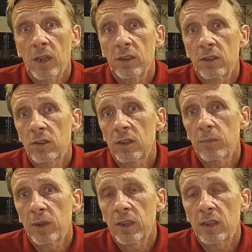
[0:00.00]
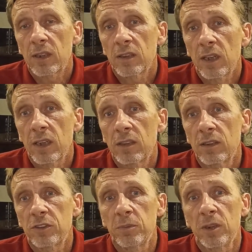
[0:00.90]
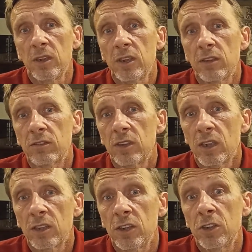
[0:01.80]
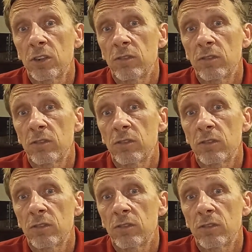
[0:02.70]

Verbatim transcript: Many North American natives believe that each